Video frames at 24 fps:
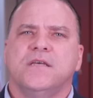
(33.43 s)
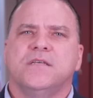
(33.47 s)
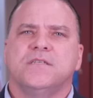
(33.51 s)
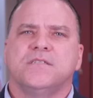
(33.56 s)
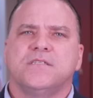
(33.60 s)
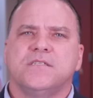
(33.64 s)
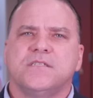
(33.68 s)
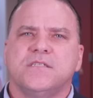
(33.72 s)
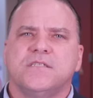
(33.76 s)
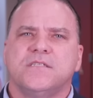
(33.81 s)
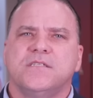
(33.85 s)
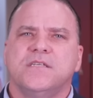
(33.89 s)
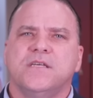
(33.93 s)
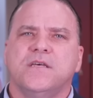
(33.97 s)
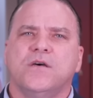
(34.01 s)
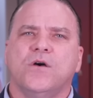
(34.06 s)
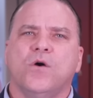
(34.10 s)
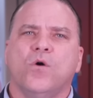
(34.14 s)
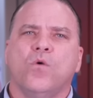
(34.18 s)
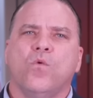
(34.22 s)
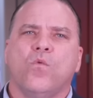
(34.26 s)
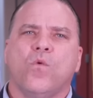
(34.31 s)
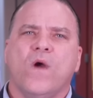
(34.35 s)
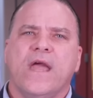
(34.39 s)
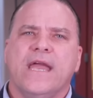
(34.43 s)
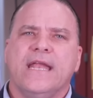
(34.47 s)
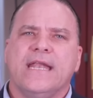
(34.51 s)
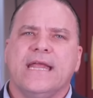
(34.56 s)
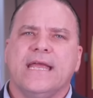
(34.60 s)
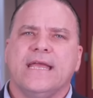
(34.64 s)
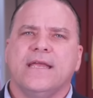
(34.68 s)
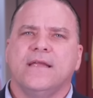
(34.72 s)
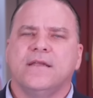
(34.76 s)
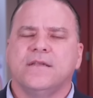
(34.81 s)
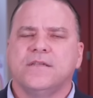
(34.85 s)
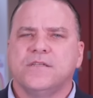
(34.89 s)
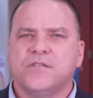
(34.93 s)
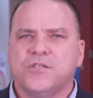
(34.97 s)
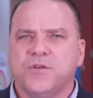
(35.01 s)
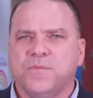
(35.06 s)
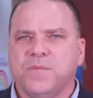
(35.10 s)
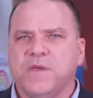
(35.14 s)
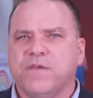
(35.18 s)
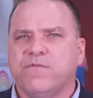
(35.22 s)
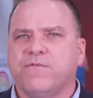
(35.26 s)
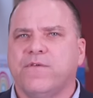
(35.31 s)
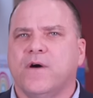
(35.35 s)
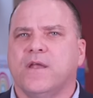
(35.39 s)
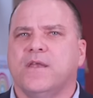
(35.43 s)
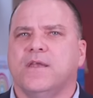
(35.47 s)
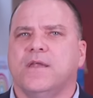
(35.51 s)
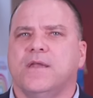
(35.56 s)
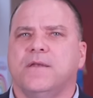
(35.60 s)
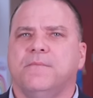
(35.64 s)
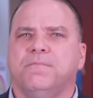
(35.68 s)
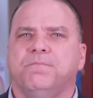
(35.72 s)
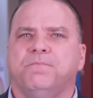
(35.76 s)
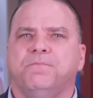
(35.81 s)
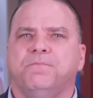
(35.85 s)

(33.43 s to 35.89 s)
still waiting to be funded.